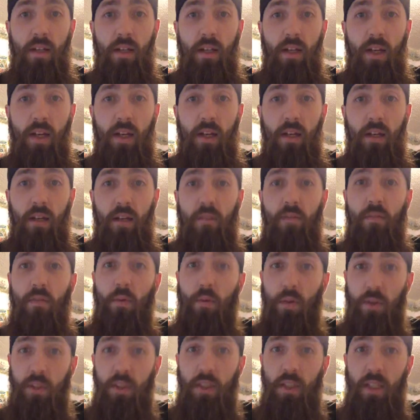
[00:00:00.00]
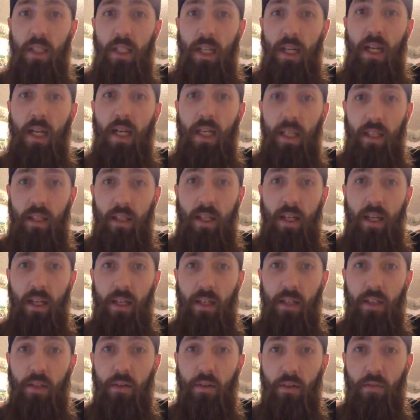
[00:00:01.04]
and unfortunately, I did
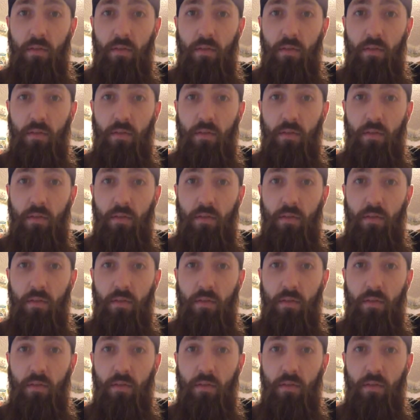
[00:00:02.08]
that to